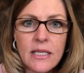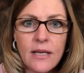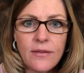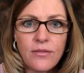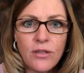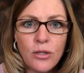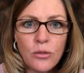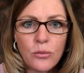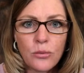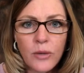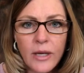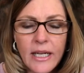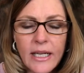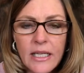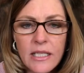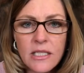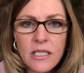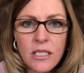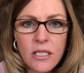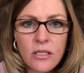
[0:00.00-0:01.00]
If you read
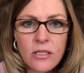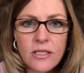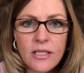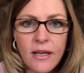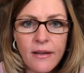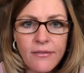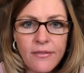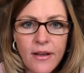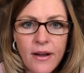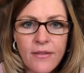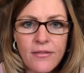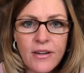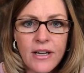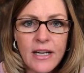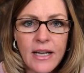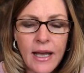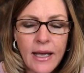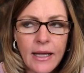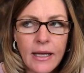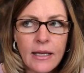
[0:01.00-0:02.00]
it to yourself every
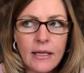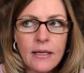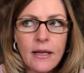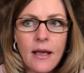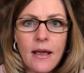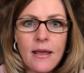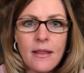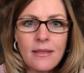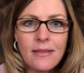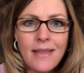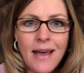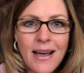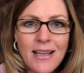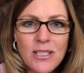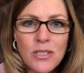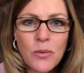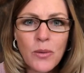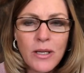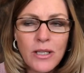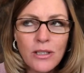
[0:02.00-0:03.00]
night,
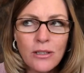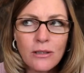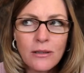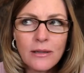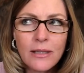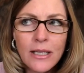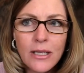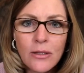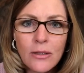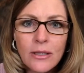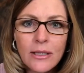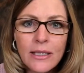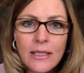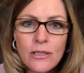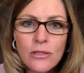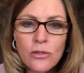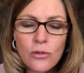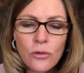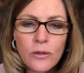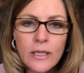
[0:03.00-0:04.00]
that's what you'll literally
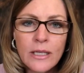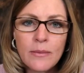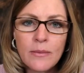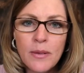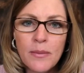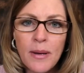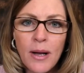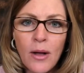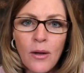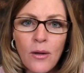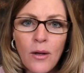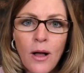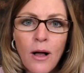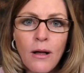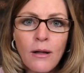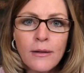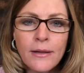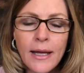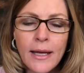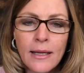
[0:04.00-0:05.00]
dream about
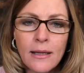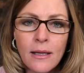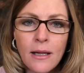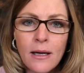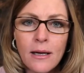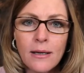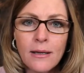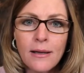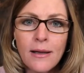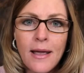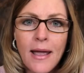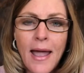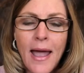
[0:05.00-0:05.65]
all night long.